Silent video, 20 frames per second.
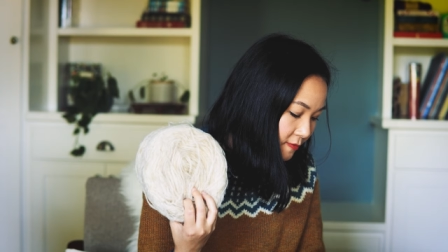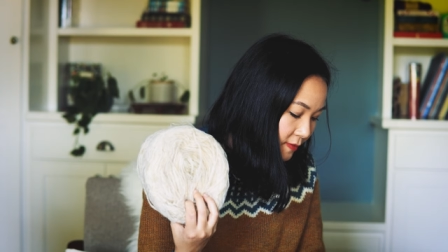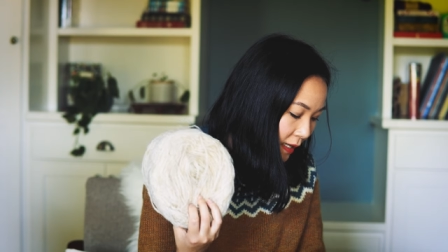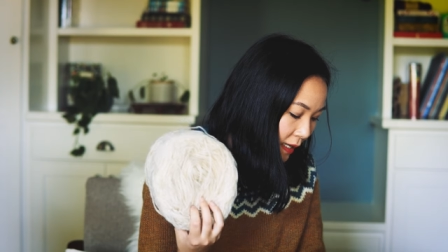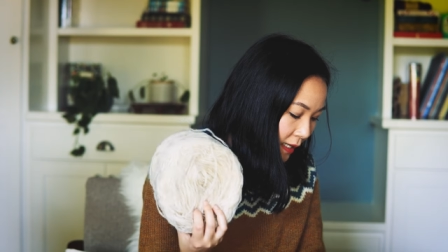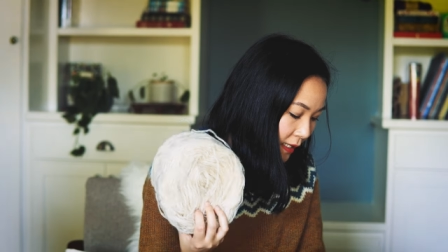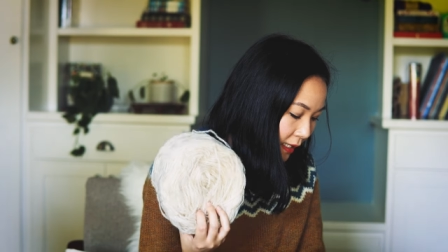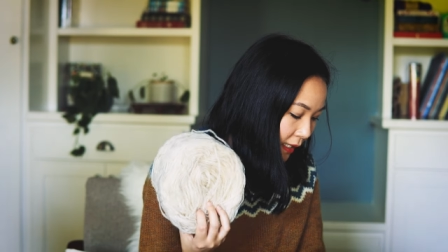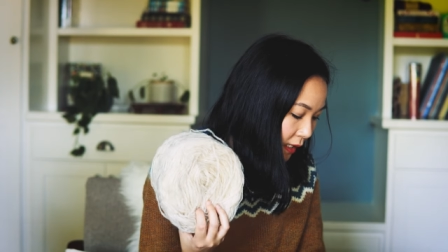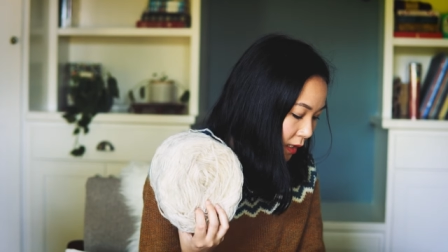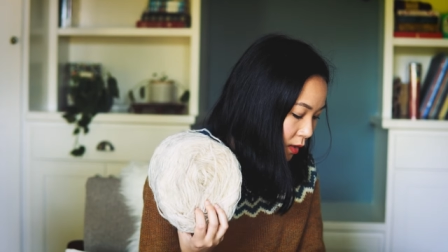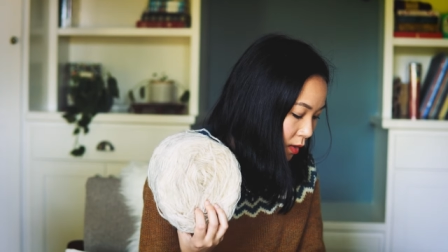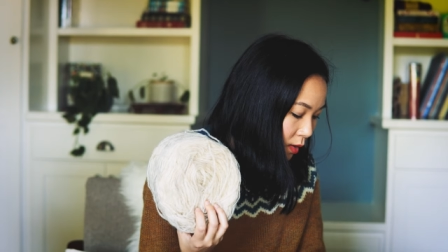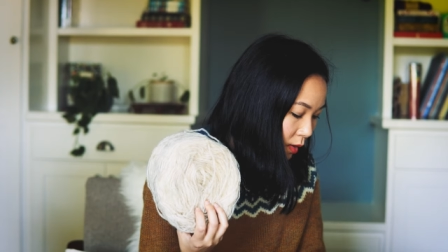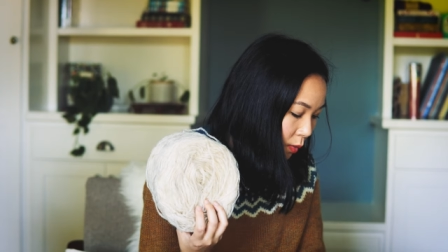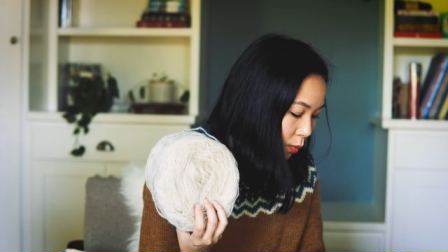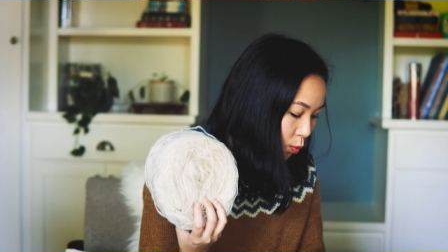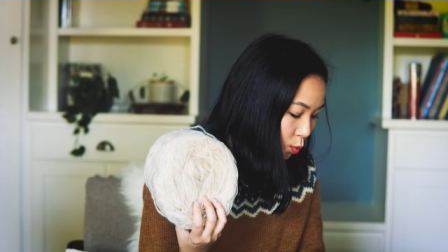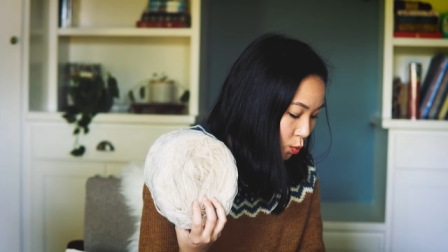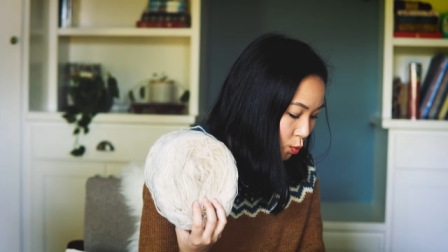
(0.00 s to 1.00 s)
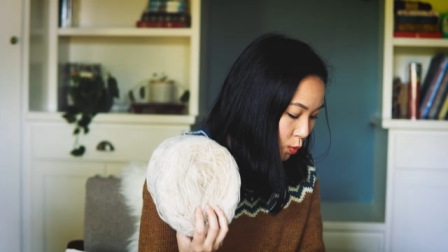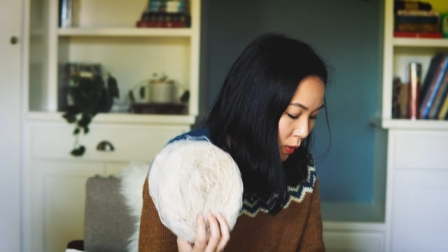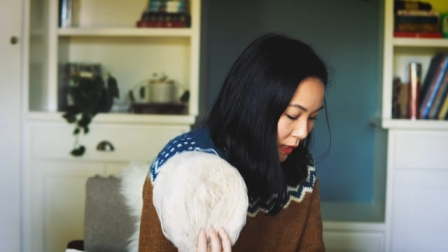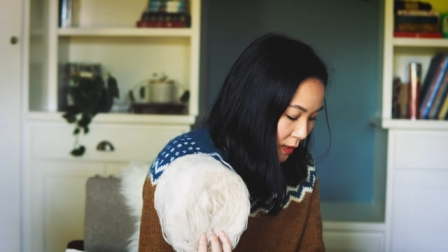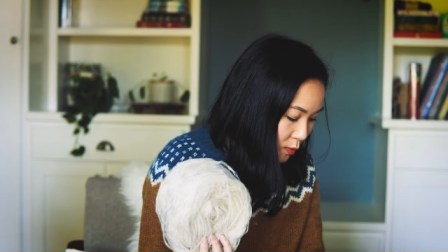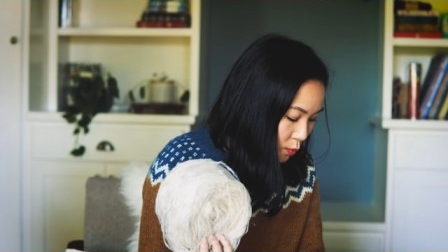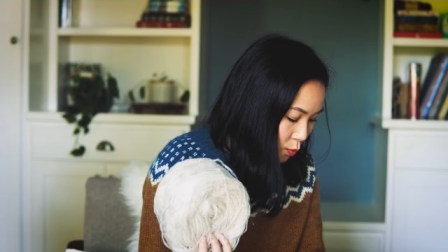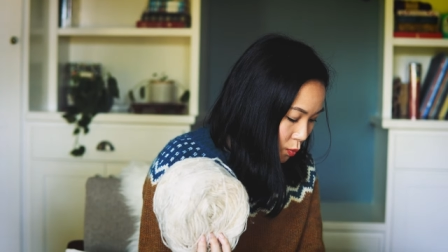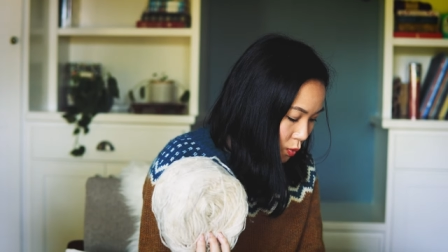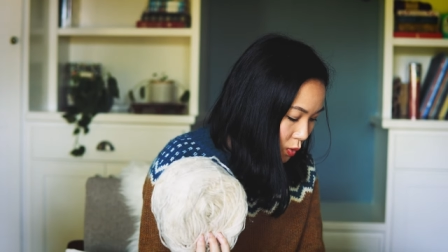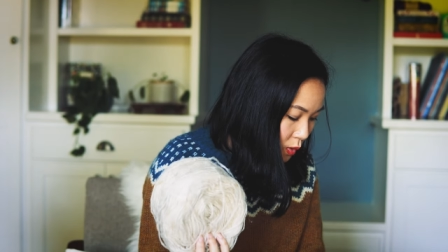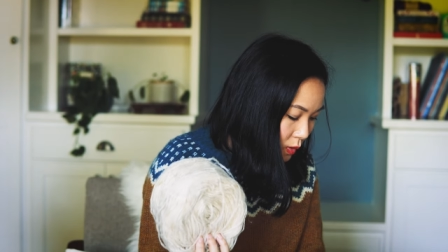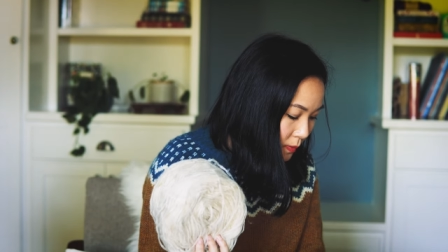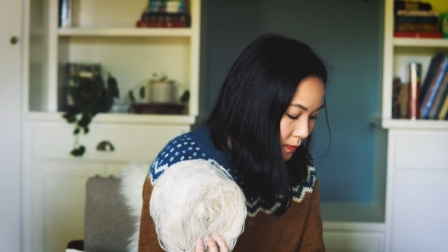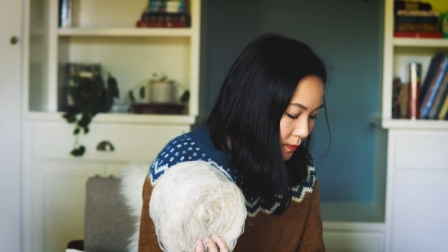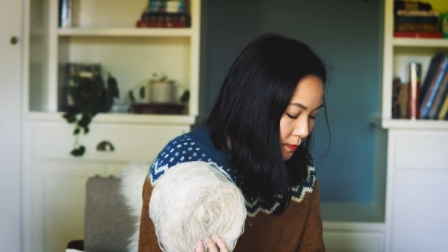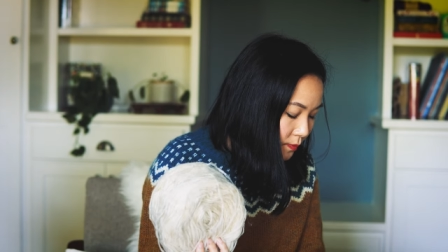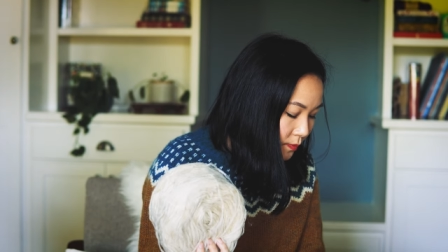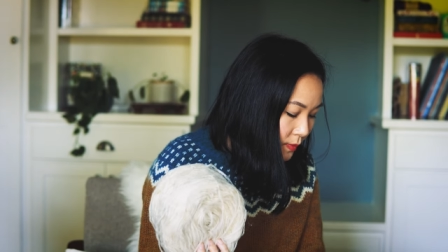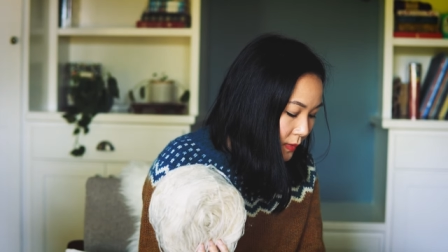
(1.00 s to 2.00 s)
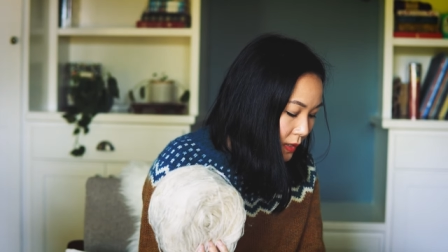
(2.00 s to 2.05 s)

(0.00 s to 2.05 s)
fine white wool